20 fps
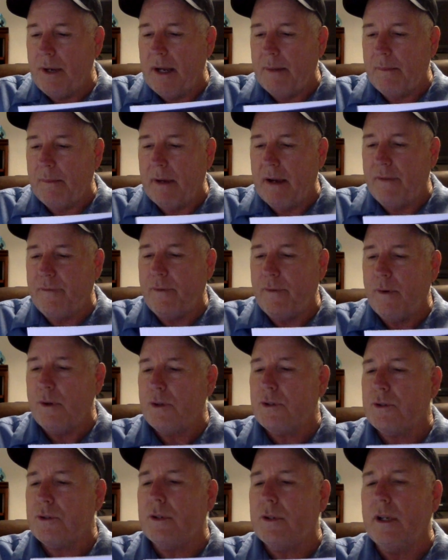up my
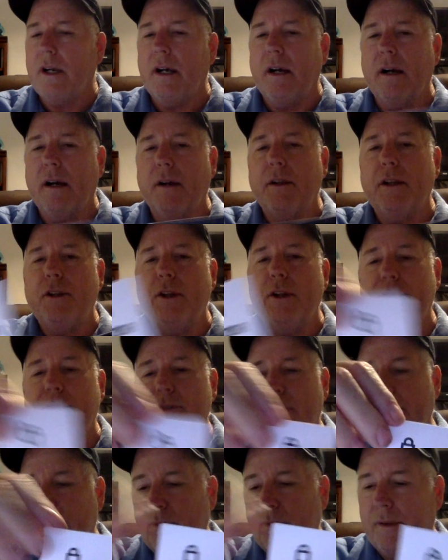first, and you have
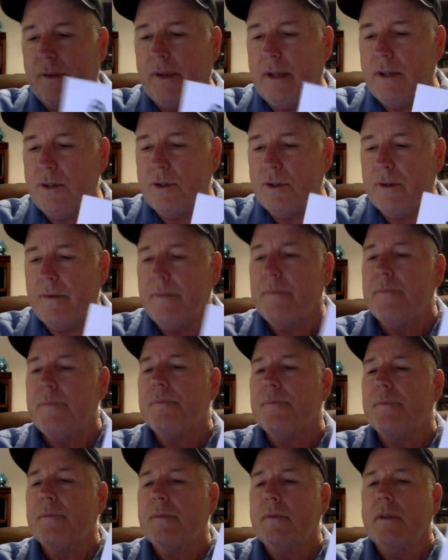several of these,
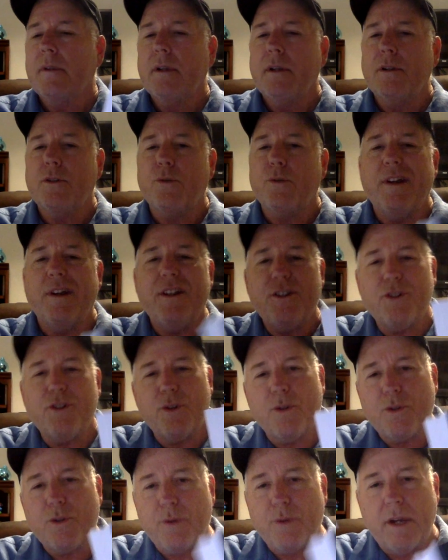
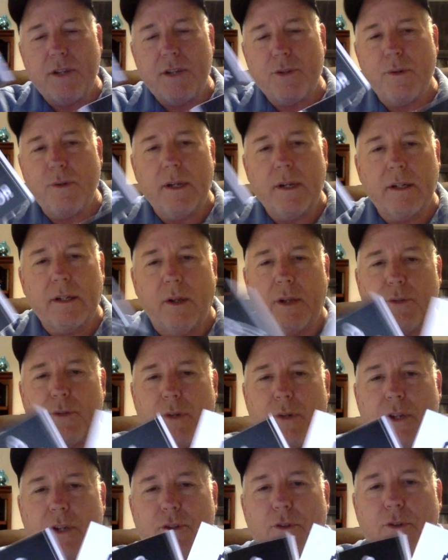Trezor, I call it
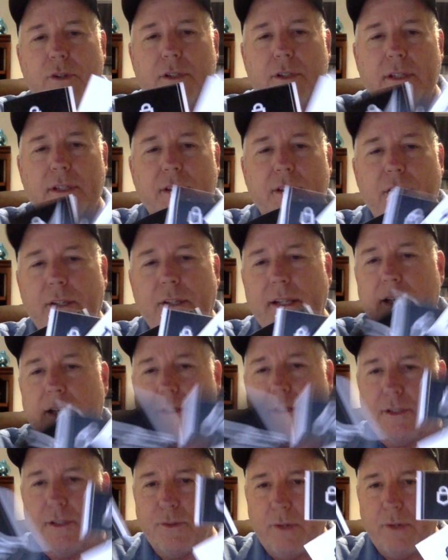Trezor because I look at it
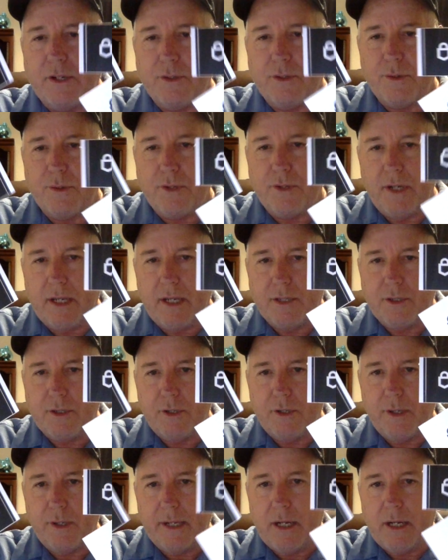as a treasure chest.
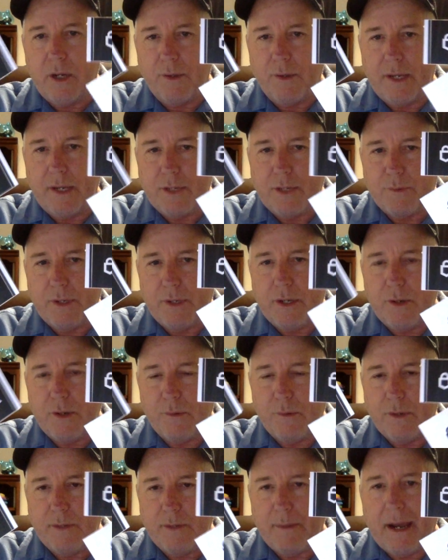You get all these when
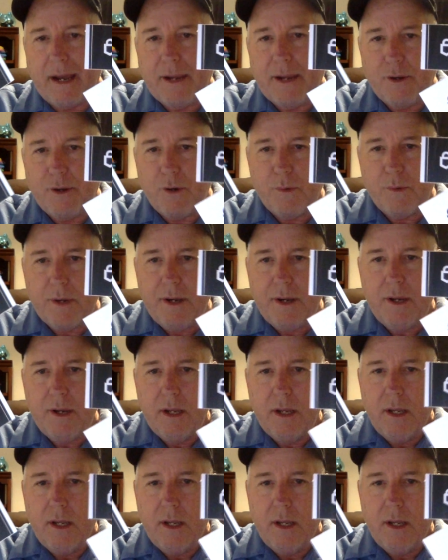you buy a new one.